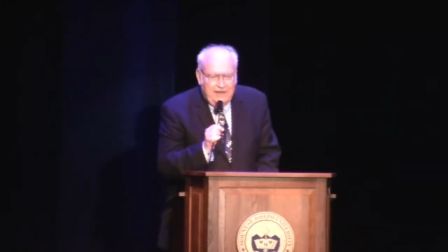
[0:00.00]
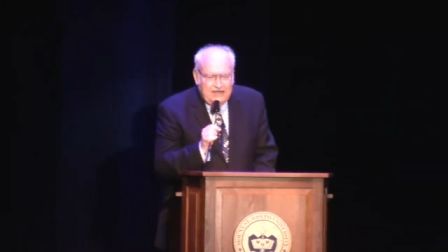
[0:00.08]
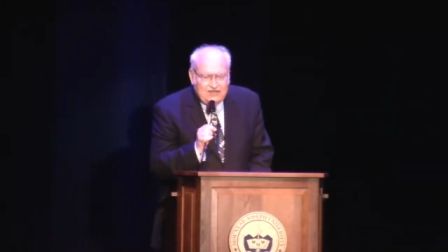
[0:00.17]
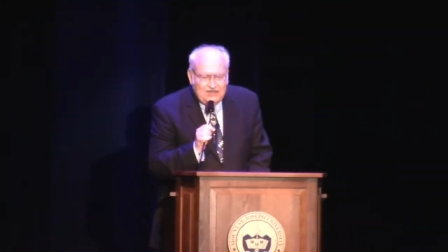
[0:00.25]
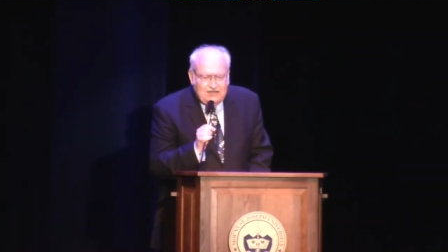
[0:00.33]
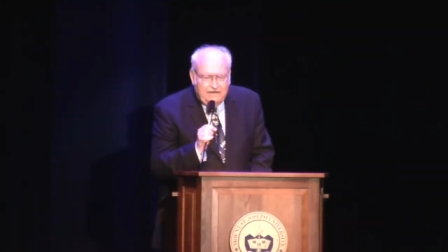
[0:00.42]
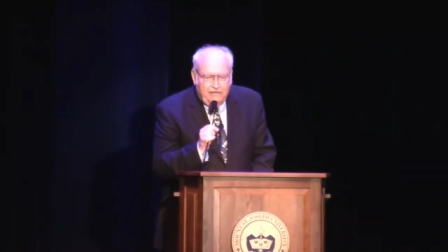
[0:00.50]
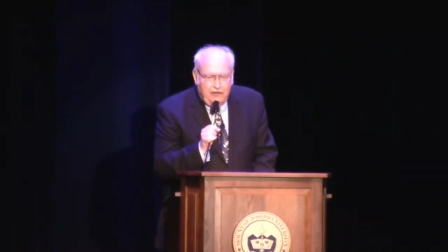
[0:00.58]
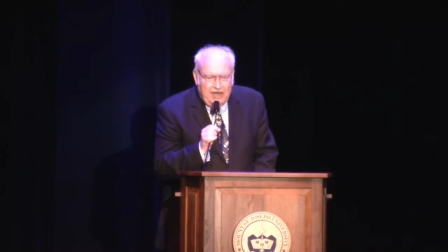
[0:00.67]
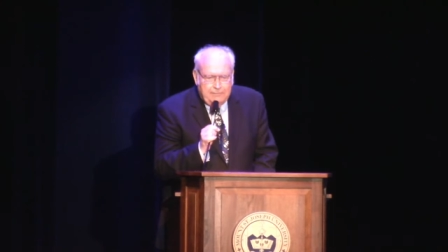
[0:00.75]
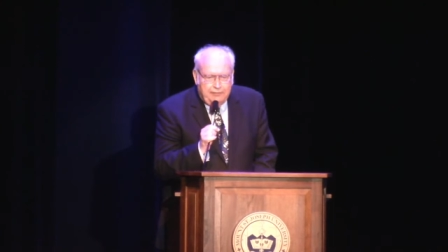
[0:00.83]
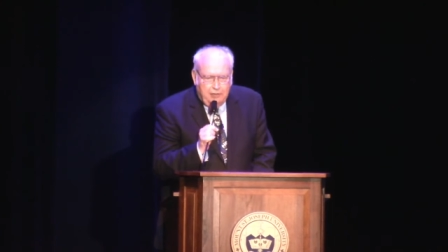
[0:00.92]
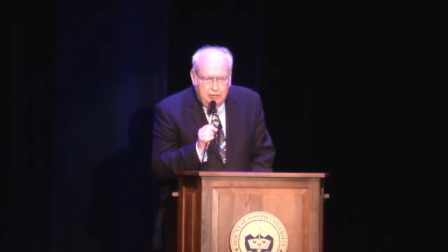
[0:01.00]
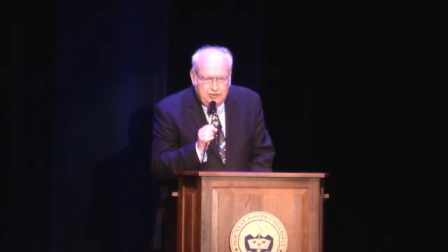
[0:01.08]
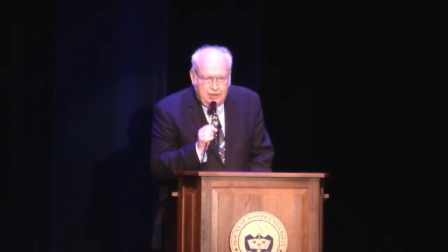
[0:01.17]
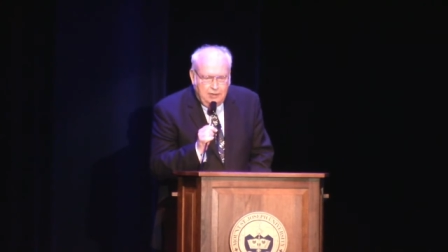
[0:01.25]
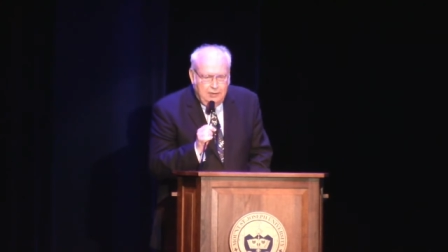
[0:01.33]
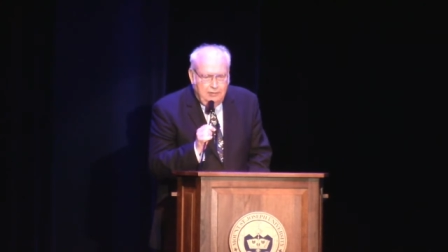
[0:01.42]
bassist Frank
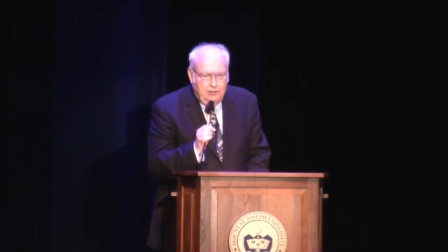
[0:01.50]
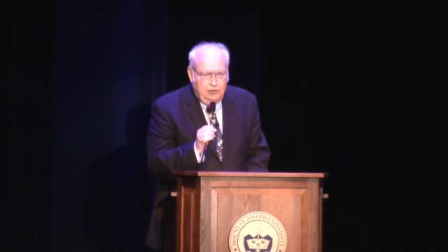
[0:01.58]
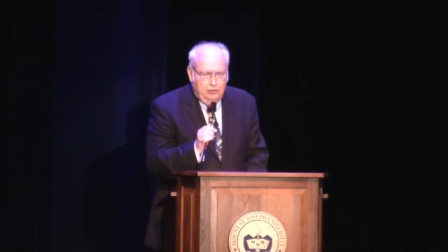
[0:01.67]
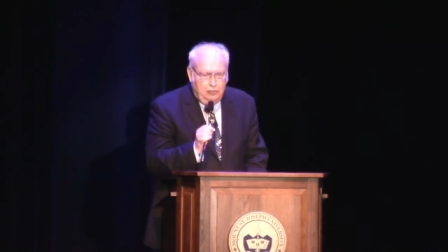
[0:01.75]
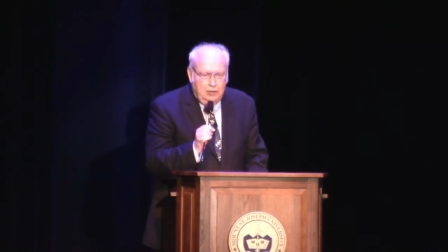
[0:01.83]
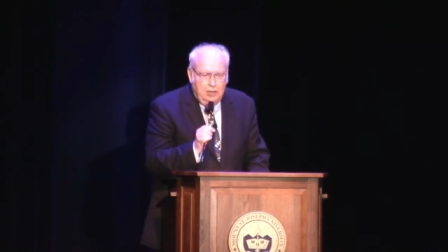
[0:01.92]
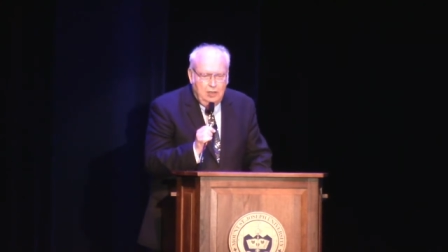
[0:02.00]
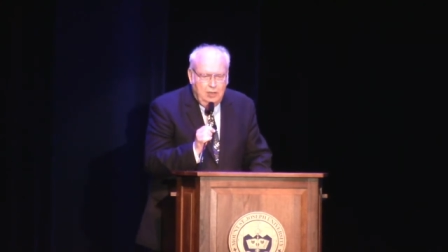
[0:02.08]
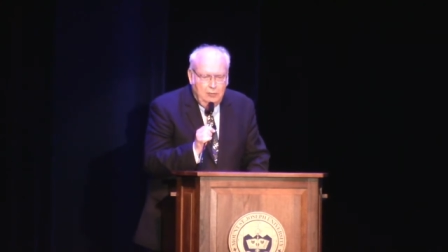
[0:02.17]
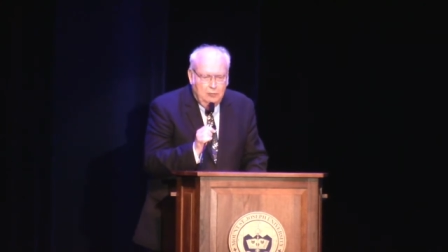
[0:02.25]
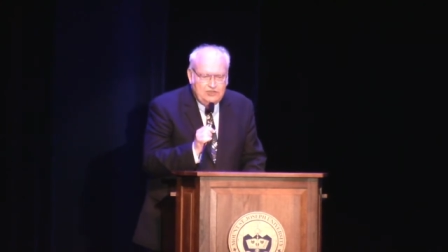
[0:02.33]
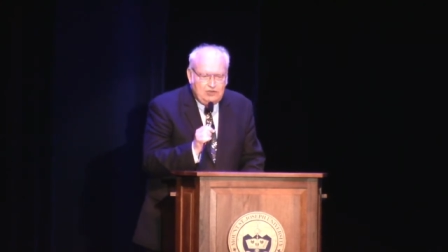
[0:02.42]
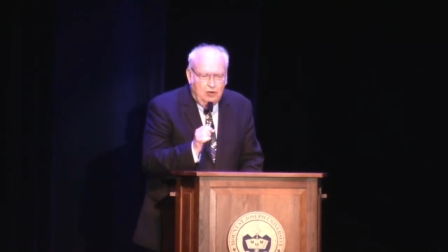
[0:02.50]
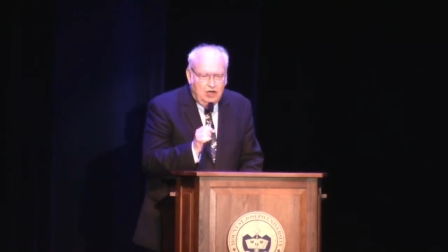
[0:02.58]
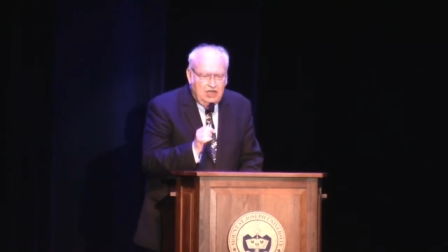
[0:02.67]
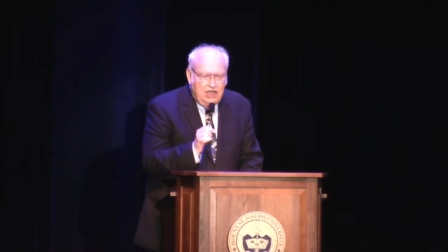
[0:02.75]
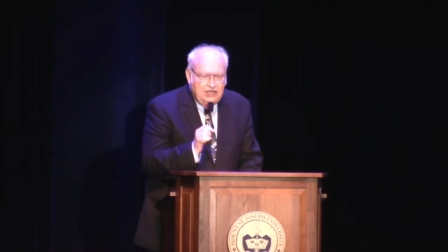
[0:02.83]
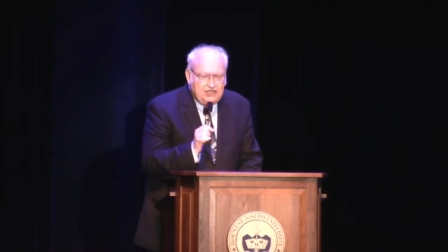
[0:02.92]
Proto, who was
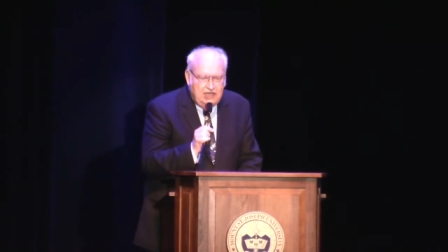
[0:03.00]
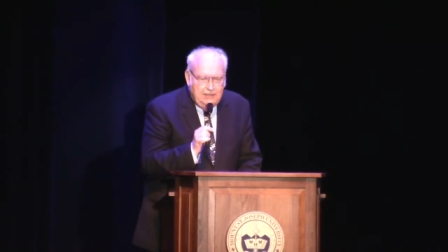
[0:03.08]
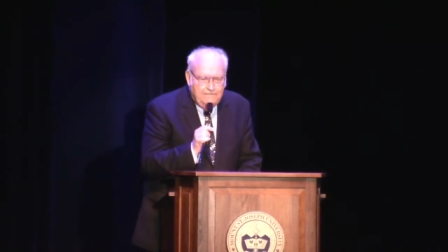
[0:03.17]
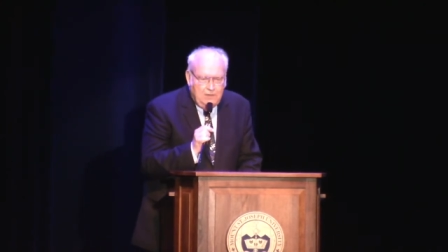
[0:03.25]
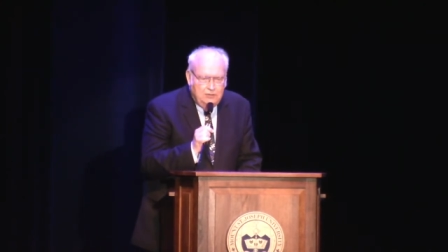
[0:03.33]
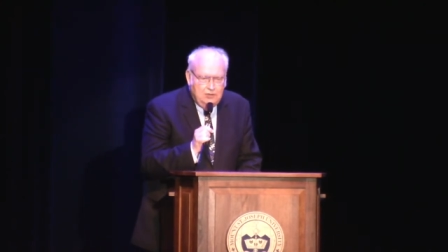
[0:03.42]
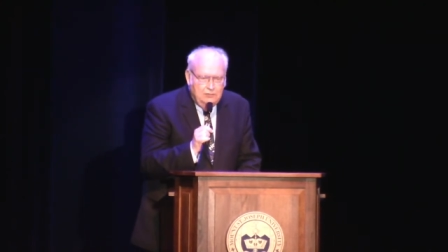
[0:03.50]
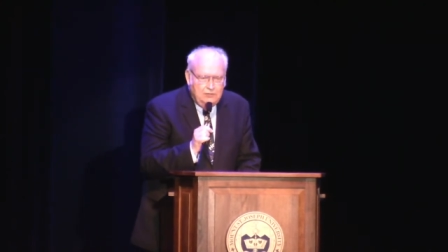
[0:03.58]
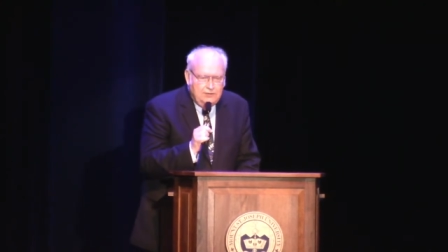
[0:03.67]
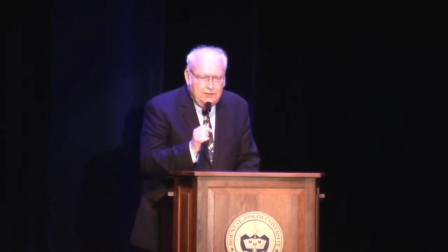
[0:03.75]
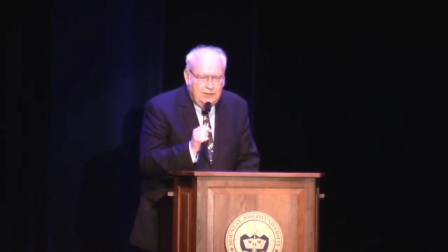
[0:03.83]
organizing an,